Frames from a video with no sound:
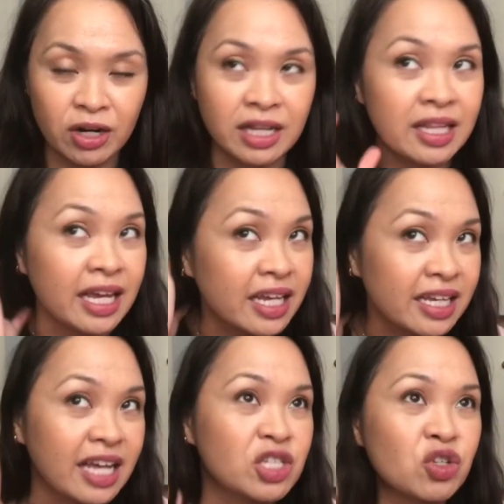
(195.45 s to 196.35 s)
it like
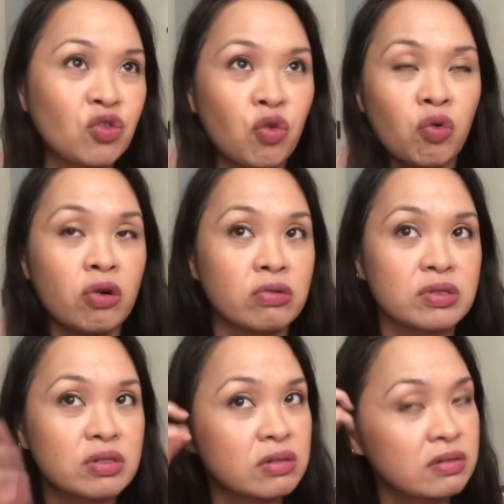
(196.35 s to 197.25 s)
gets
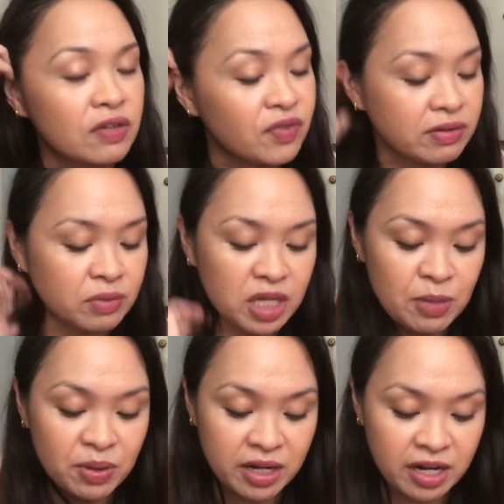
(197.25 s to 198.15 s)
gross if you
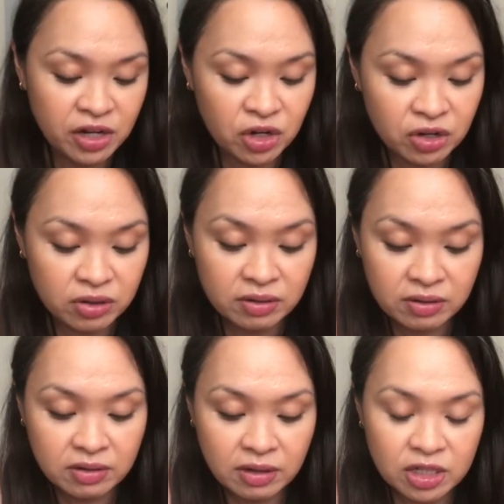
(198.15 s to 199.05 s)
keep it in your
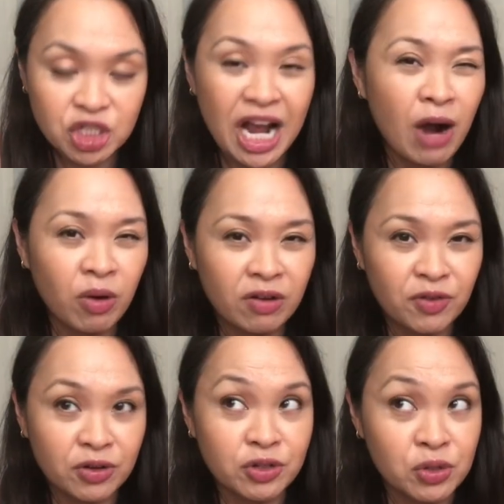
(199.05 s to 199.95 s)
shower
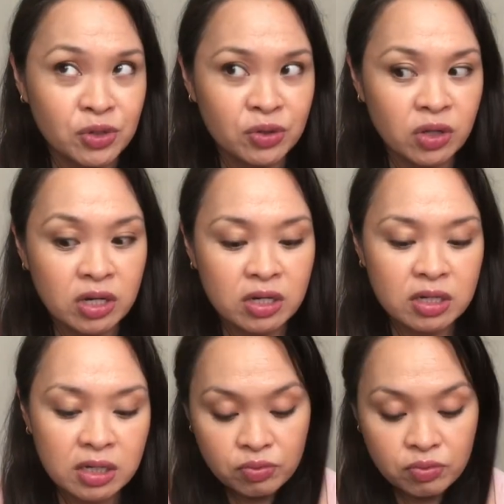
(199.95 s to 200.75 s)
for too long.